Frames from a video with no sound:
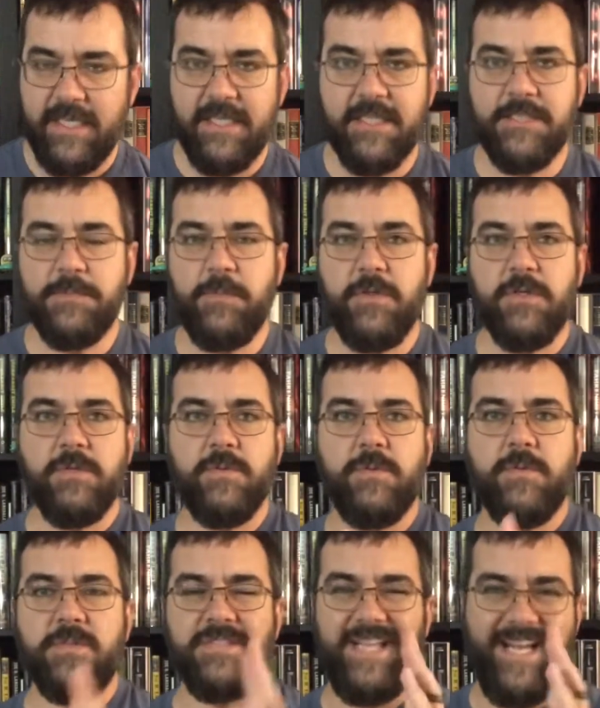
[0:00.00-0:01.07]
This book
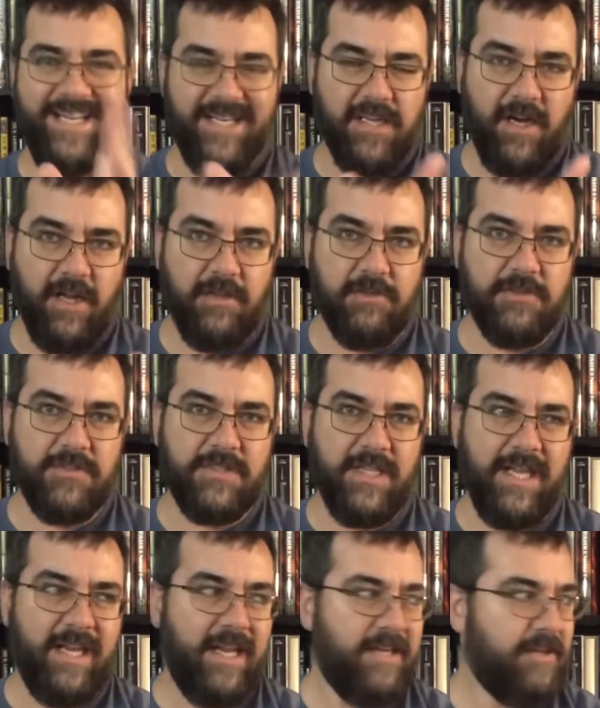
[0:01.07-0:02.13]
was $80,
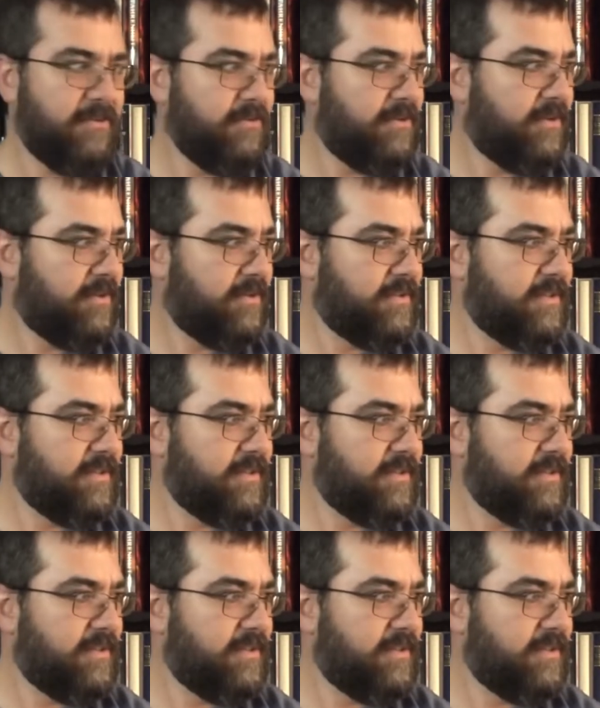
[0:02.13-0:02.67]
and I don't